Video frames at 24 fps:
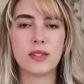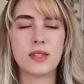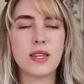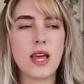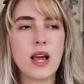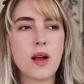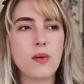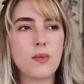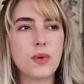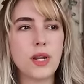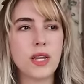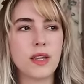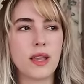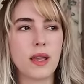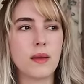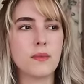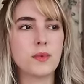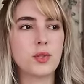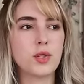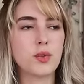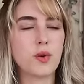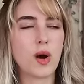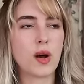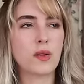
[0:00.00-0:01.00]
Now, when it came
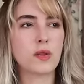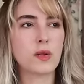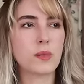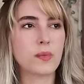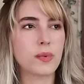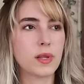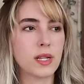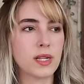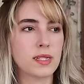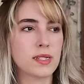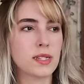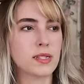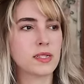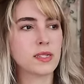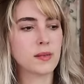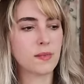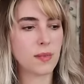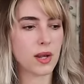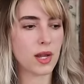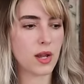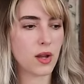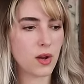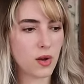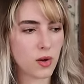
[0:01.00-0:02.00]
to other places in
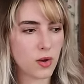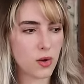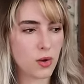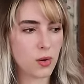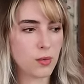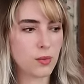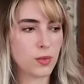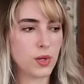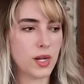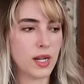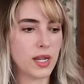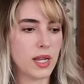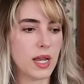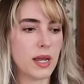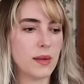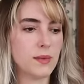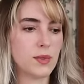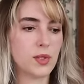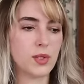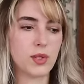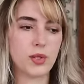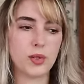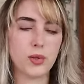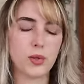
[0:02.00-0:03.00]
my home, when it came
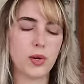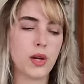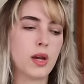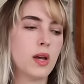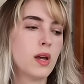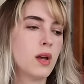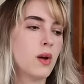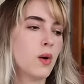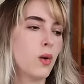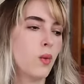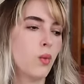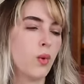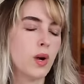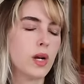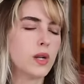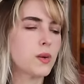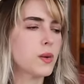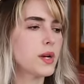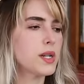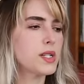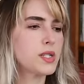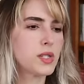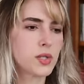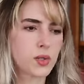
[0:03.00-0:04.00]
to where do
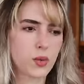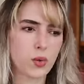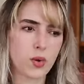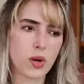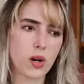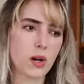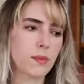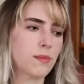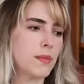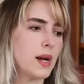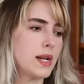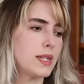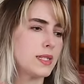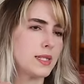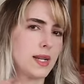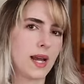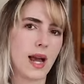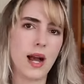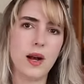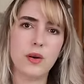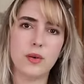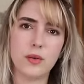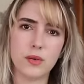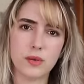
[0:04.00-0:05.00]
I store my
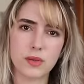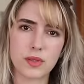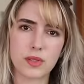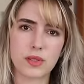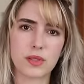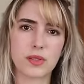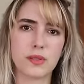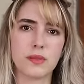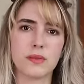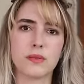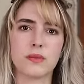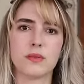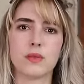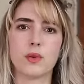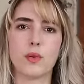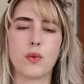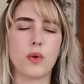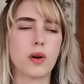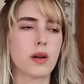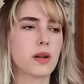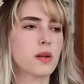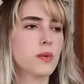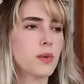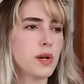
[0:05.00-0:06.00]
towels?
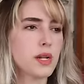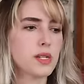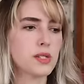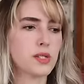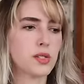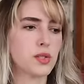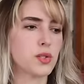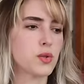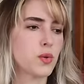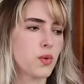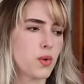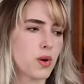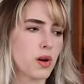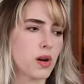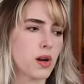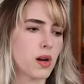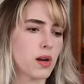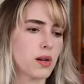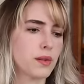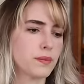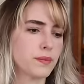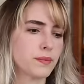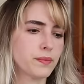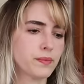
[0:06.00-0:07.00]
Where do I
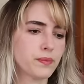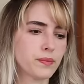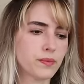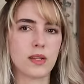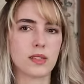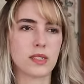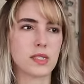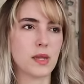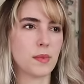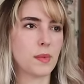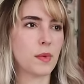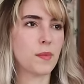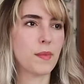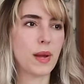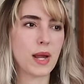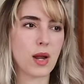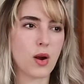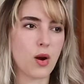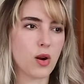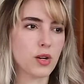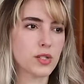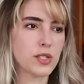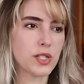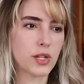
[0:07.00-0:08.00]
store some of my
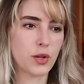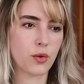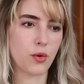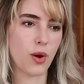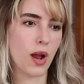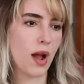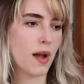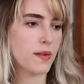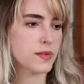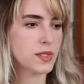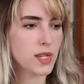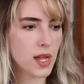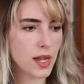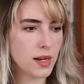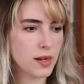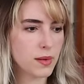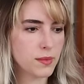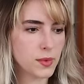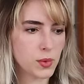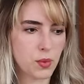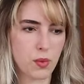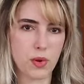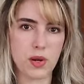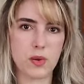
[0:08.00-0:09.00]
arts and crafts
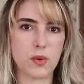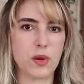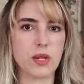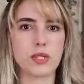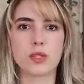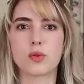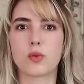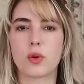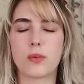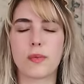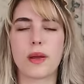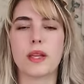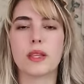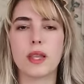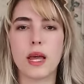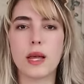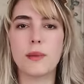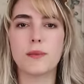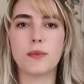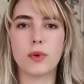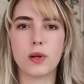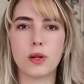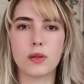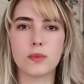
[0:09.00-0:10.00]
items? Where do I store my
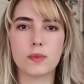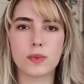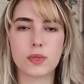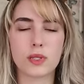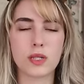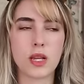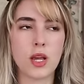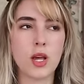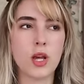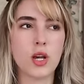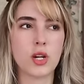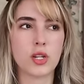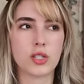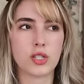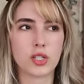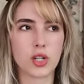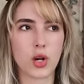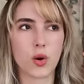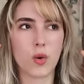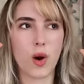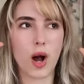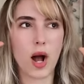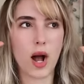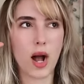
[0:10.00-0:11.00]
light bulbs?
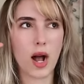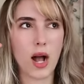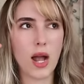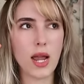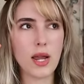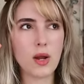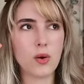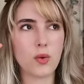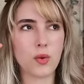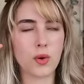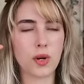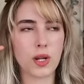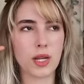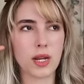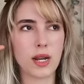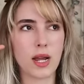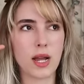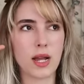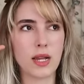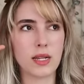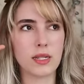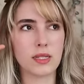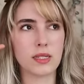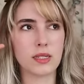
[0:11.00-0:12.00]
So I
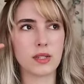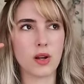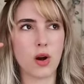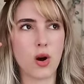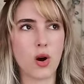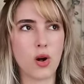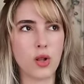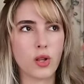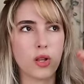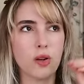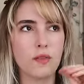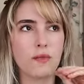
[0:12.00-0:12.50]
organized all